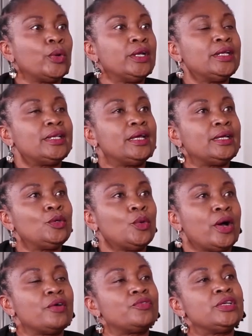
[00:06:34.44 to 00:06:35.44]
when the,
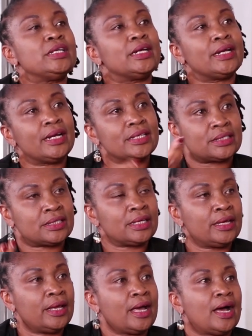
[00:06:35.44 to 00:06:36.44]
you have increased
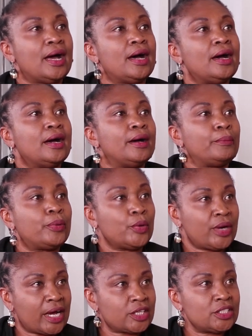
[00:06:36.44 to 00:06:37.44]
uh,
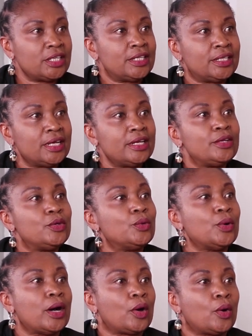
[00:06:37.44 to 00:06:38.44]
production, then
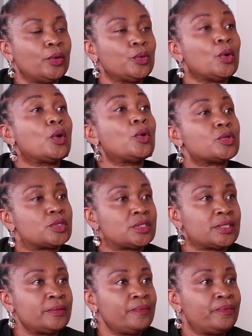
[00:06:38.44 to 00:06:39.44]
your, your
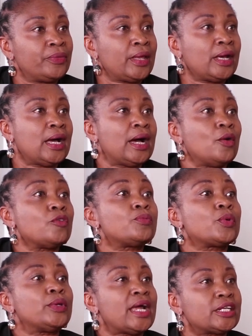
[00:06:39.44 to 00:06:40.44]
cost uh,
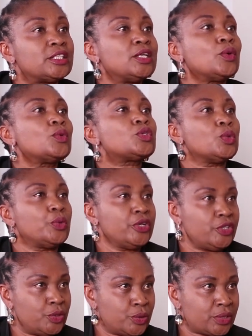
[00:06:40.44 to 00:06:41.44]
of production also
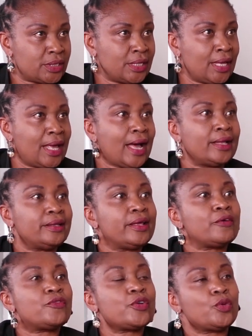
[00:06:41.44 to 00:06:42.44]
reduce, and
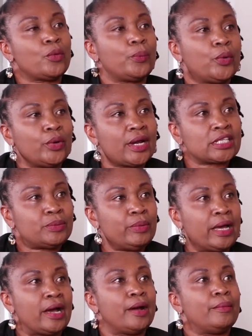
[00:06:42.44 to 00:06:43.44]
therefore your products
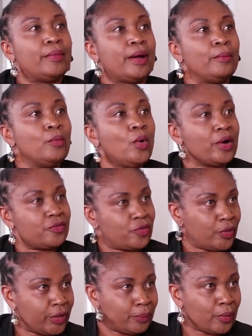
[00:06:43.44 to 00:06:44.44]
become more
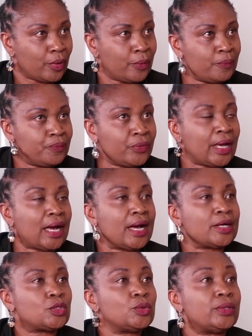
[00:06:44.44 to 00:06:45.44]
affordable
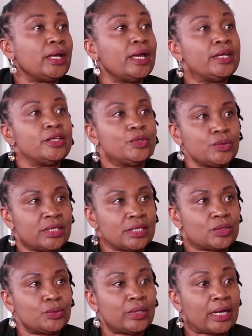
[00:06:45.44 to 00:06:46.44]
uh, to the end
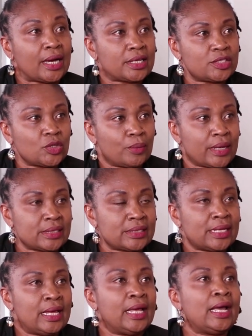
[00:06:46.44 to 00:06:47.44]
users, to the
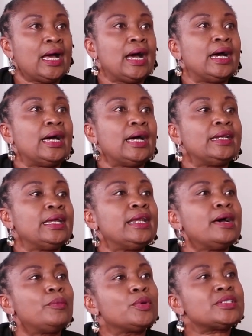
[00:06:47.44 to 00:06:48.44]
customers, uh, and
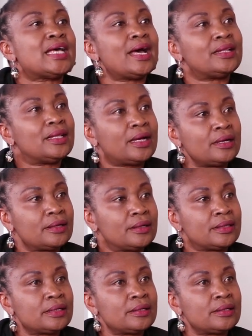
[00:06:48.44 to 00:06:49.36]
enables other